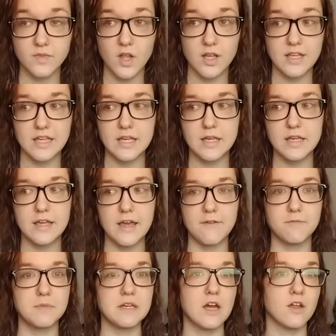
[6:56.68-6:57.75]
he gave
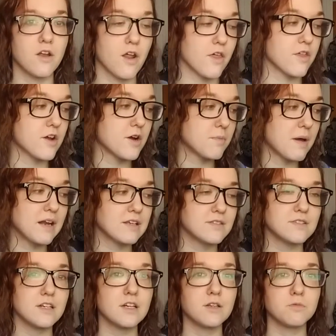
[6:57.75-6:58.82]
me another
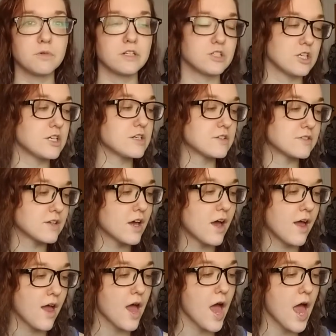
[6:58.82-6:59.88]
medicine, which is
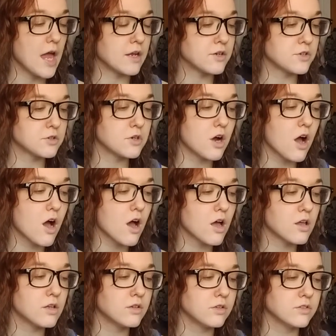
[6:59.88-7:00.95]

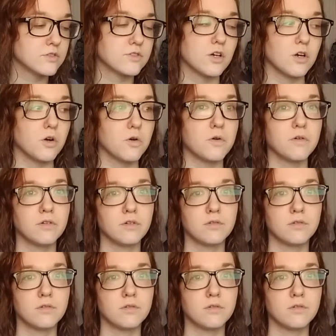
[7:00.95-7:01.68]
Enderol. So